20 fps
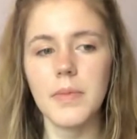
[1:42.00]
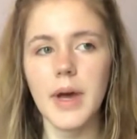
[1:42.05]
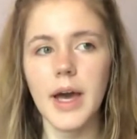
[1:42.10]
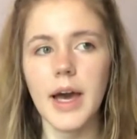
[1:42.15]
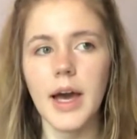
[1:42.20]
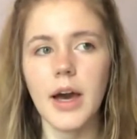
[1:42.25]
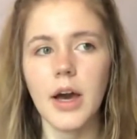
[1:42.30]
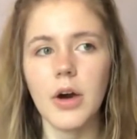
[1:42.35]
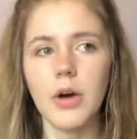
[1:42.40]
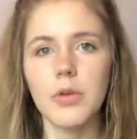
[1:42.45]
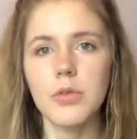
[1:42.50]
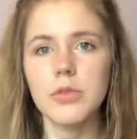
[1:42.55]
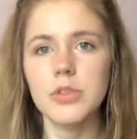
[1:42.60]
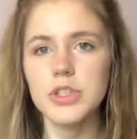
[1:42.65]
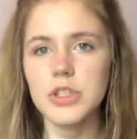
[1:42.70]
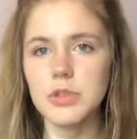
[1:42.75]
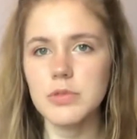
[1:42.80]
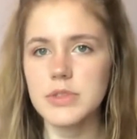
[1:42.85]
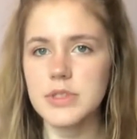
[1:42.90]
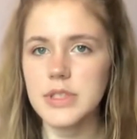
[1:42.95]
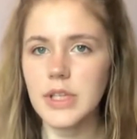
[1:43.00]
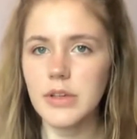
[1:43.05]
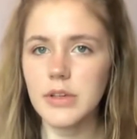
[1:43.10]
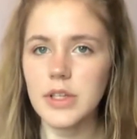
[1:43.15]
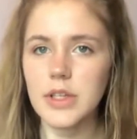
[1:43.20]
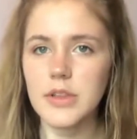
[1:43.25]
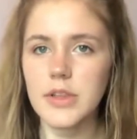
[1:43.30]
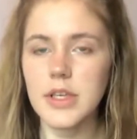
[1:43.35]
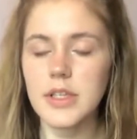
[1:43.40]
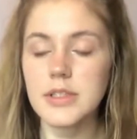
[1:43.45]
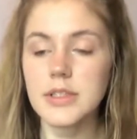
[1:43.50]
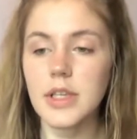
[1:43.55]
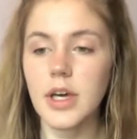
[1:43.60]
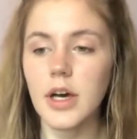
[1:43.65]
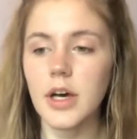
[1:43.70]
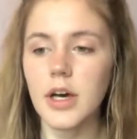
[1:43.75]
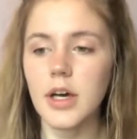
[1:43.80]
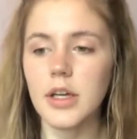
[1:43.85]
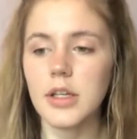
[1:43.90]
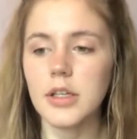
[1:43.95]
how she was selling things
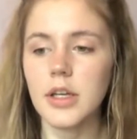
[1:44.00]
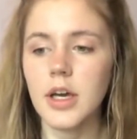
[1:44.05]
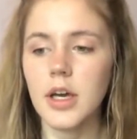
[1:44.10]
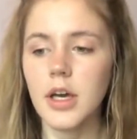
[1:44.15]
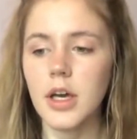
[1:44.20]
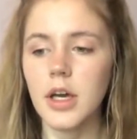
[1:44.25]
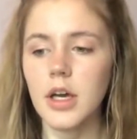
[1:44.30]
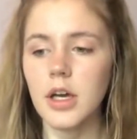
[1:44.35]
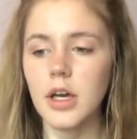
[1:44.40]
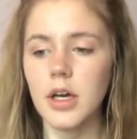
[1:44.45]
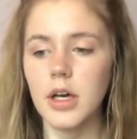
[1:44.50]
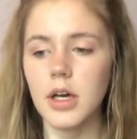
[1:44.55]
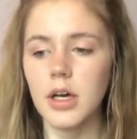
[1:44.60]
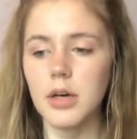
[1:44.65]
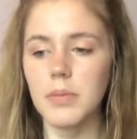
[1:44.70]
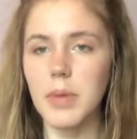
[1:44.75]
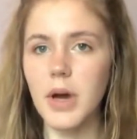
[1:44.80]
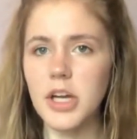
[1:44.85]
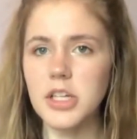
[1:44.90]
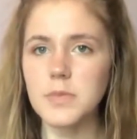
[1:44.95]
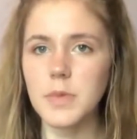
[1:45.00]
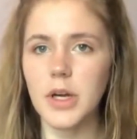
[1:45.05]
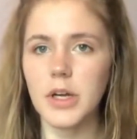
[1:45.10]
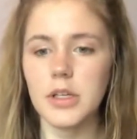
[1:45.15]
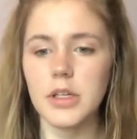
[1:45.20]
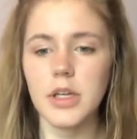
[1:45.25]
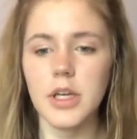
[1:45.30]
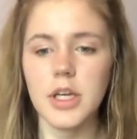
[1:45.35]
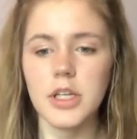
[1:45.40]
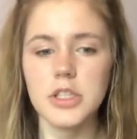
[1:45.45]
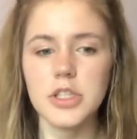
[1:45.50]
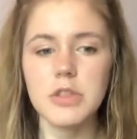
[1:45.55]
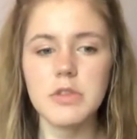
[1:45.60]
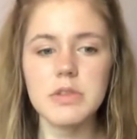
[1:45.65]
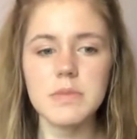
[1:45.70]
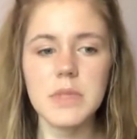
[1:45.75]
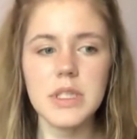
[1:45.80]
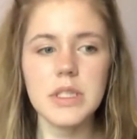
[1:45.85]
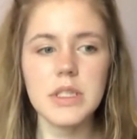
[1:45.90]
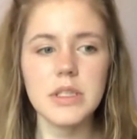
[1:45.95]
on Poshmark, and she
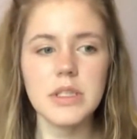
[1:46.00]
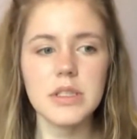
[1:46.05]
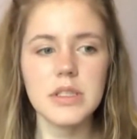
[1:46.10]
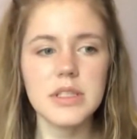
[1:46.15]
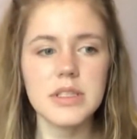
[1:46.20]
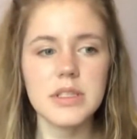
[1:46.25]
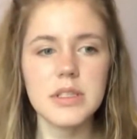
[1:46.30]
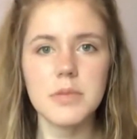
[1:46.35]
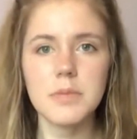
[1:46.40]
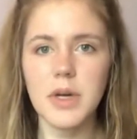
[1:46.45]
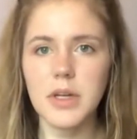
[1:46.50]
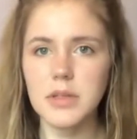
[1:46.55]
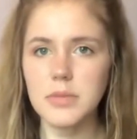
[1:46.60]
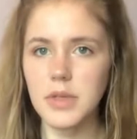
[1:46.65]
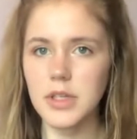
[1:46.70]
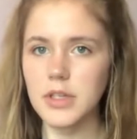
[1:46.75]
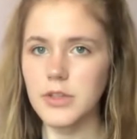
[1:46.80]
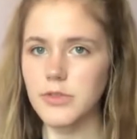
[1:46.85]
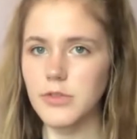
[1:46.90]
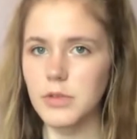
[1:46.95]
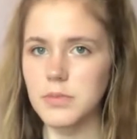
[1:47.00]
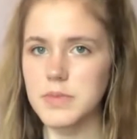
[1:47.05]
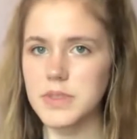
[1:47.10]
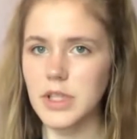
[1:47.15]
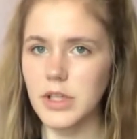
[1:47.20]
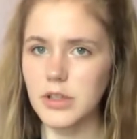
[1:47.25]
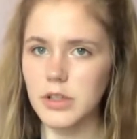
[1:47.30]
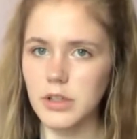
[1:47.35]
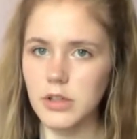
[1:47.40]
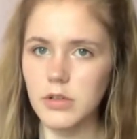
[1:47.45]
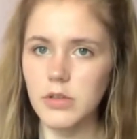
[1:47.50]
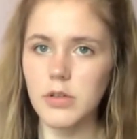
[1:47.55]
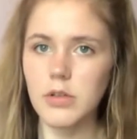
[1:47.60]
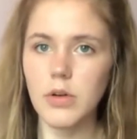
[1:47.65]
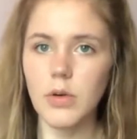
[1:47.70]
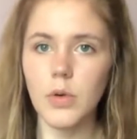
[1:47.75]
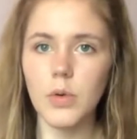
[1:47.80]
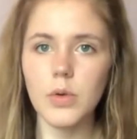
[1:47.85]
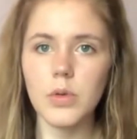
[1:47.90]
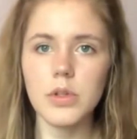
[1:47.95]
was making a decent amount of money from selling
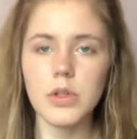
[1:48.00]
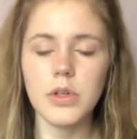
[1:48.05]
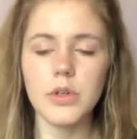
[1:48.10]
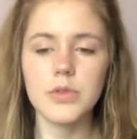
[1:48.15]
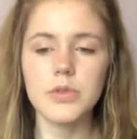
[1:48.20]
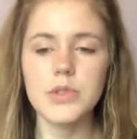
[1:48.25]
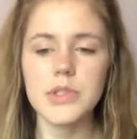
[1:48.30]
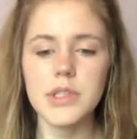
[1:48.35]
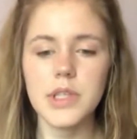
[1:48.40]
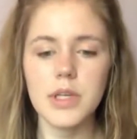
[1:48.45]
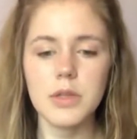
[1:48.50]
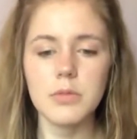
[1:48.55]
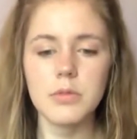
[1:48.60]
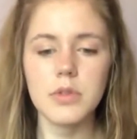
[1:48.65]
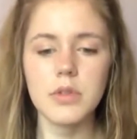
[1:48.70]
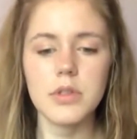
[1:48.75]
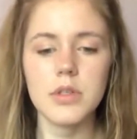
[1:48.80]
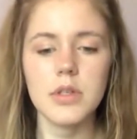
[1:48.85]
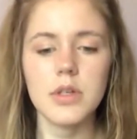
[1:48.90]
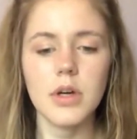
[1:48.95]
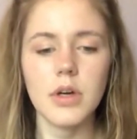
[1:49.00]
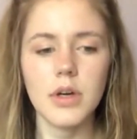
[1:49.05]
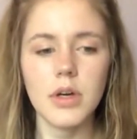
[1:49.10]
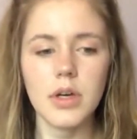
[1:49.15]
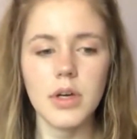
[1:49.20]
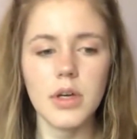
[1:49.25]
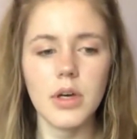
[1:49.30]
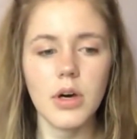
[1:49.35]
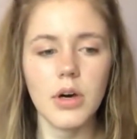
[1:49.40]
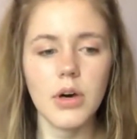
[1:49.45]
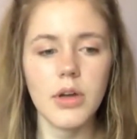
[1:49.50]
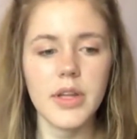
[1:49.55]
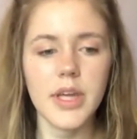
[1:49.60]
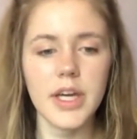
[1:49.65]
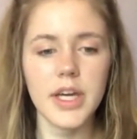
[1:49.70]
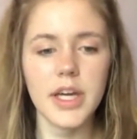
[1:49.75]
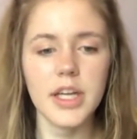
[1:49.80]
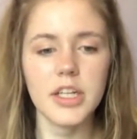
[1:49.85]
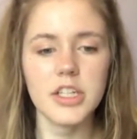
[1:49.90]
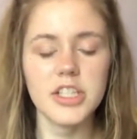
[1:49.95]
her old clothes and all
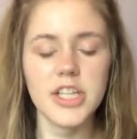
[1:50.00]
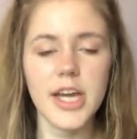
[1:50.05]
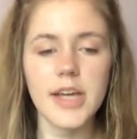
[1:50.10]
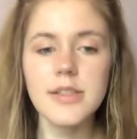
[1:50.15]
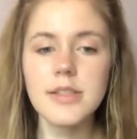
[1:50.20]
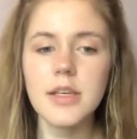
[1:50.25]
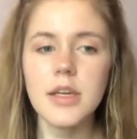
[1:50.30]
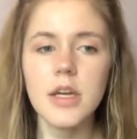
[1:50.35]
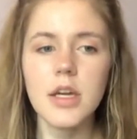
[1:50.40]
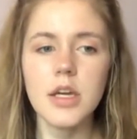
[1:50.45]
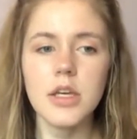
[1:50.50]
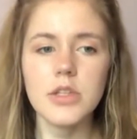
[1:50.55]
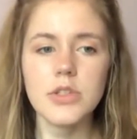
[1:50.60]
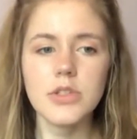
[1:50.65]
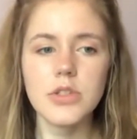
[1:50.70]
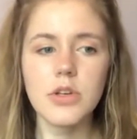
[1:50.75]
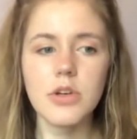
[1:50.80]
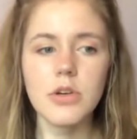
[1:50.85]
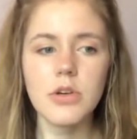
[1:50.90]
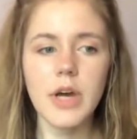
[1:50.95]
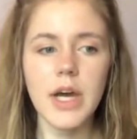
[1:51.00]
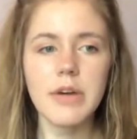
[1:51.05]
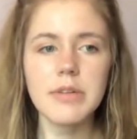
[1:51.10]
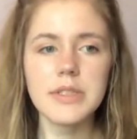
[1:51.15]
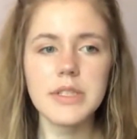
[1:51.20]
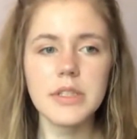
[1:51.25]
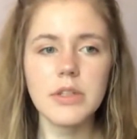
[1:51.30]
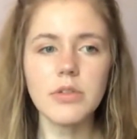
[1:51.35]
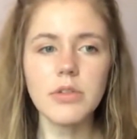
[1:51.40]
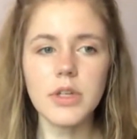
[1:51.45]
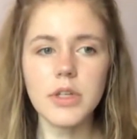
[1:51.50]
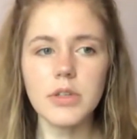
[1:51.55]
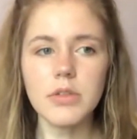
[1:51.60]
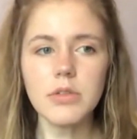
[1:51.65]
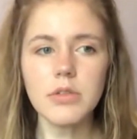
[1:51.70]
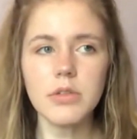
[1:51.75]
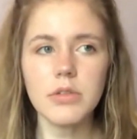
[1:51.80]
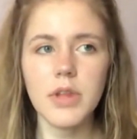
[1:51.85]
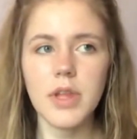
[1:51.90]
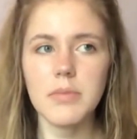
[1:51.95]
that kind of jazz. So I was like, okay,
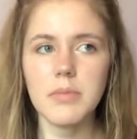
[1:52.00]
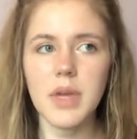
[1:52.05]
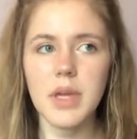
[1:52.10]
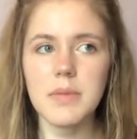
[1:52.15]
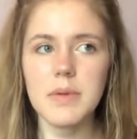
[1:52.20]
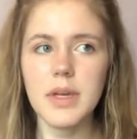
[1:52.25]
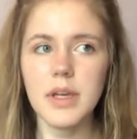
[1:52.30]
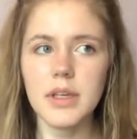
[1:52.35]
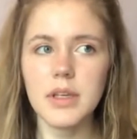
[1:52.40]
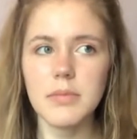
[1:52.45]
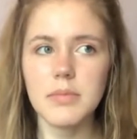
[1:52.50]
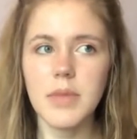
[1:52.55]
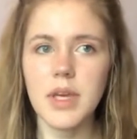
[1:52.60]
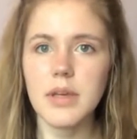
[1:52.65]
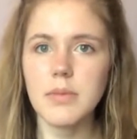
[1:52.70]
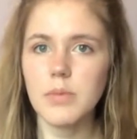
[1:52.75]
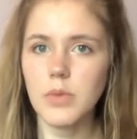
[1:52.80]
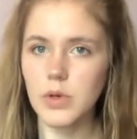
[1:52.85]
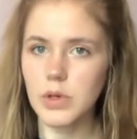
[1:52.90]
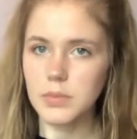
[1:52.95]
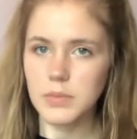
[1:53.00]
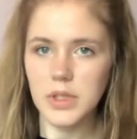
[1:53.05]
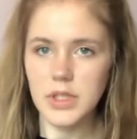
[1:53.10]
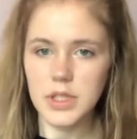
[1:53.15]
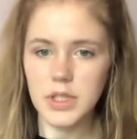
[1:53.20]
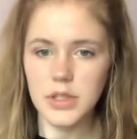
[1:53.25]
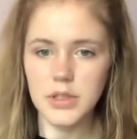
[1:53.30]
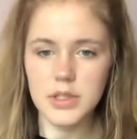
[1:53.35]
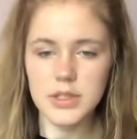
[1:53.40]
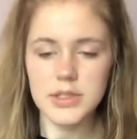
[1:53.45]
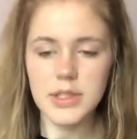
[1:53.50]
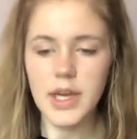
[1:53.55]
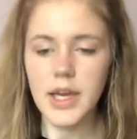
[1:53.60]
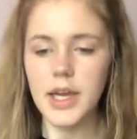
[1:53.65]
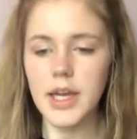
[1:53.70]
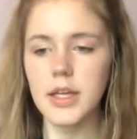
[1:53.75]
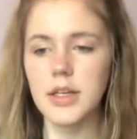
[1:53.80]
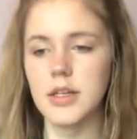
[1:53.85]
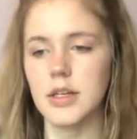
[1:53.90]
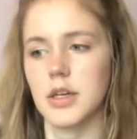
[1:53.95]
cool, like maybe I can make more money on the
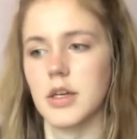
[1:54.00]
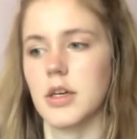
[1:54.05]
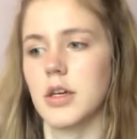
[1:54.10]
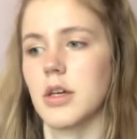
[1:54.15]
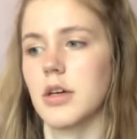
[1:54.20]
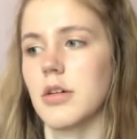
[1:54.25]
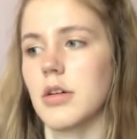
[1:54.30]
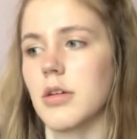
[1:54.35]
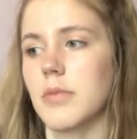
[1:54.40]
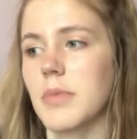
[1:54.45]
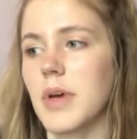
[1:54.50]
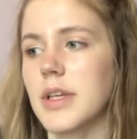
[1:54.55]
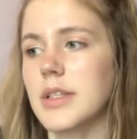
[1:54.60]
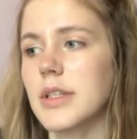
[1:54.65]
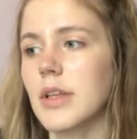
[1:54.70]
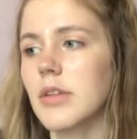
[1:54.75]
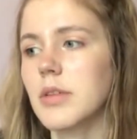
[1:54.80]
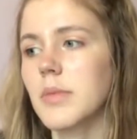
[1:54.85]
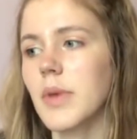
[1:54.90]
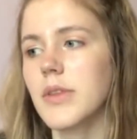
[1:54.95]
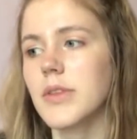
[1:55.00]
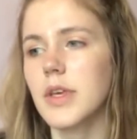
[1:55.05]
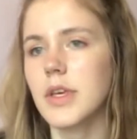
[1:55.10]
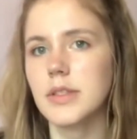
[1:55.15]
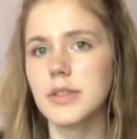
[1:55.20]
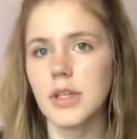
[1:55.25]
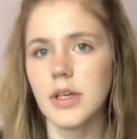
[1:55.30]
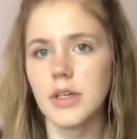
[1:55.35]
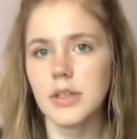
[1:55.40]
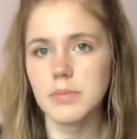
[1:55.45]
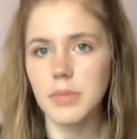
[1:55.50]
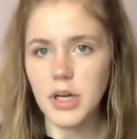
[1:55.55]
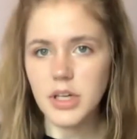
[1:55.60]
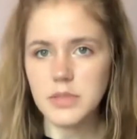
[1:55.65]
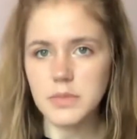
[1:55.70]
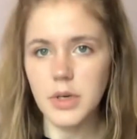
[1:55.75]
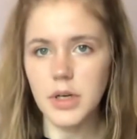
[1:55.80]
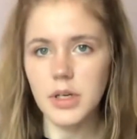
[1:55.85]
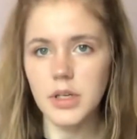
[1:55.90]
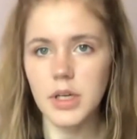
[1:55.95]
side by selling my things on
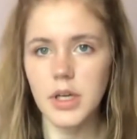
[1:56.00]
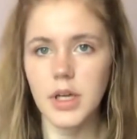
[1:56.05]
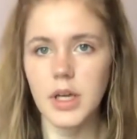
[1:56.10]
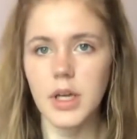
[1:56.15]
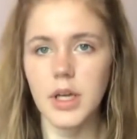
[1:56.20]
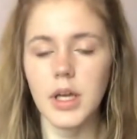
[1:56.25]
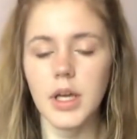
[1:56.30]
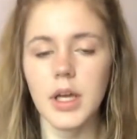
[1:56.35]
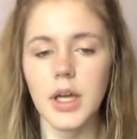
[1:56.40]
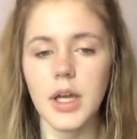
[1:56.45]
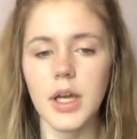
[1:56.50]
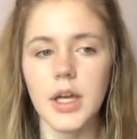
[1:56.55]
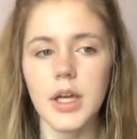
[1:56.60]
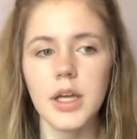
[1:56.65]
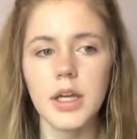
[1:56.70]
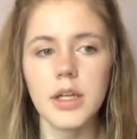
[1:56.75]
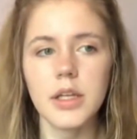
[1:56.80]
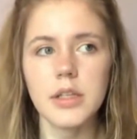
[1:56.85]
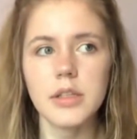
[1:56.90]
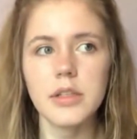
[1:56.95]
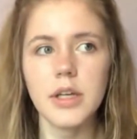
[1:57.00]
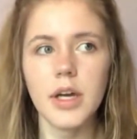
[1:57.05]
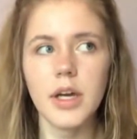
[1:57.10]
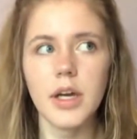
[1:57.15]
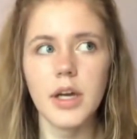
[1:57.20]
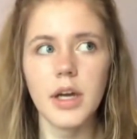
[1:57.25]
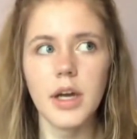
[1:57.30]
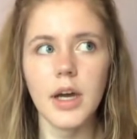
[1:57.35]
Poshmark. And